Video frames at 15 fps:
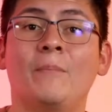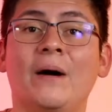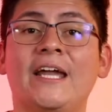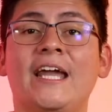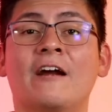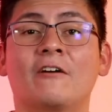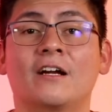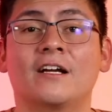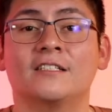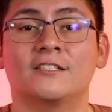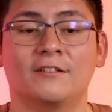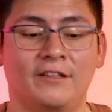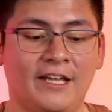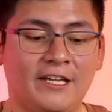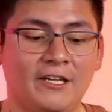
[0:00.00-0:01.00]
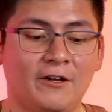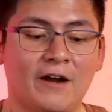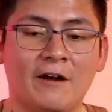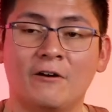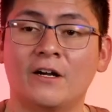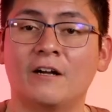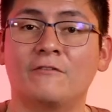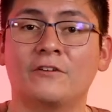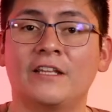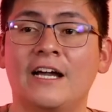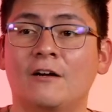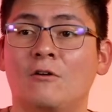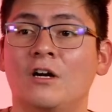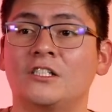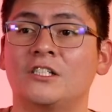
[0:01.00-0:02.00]
By Erica. So thank you, Erica, for that
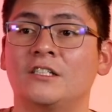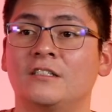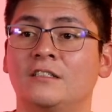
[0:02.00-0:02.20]
question.